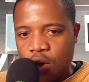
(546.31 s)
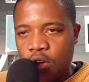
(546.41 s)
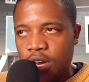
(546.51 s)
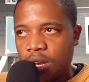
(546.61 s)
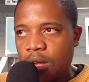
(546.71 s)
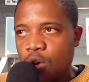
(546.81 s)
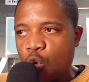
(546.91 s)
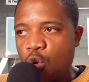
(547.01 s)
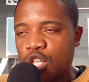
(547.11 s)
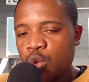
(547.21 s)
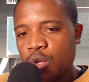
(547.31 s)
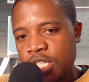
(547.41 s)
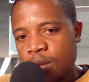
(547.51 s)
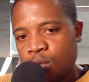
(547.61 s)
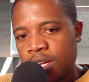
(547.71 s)
on which
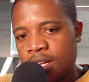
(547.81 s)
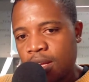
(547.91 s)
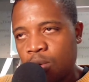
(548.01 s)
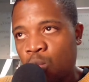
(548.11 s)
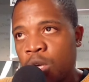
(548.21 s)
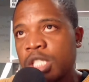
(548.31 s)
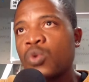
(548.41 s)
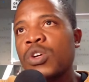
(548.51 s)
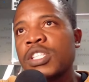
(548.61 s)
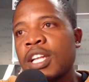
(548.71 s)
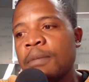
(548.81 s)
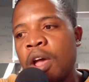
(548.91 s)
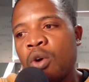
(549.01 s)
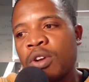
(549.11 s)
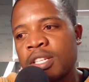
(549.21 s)
question am
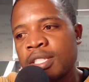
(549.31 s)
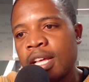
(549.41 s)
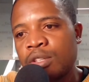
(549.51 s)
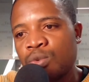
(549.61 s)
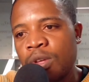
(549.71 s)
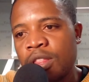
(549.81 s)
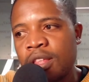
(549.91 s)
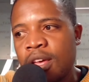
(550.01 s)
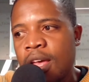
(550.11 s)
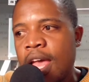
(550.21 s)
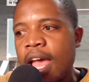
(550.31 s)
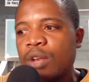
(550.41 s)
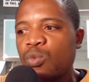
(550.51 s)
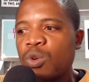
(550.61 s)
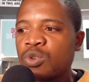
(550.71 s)
I gonna start with
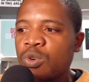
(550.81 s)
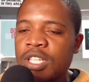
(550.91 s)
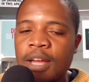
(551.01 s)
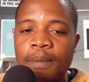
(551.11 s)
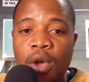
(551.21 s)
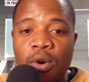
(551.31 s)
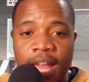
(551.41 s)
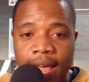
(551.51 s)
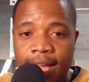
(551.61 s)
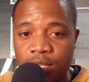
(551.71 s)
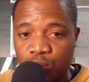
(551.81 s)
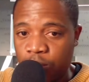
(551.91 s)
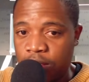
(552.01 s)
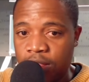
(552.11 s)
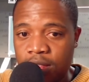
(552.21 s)
and which question am I gonna end
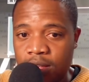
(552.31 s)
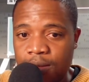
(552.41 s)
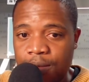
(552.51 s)
with.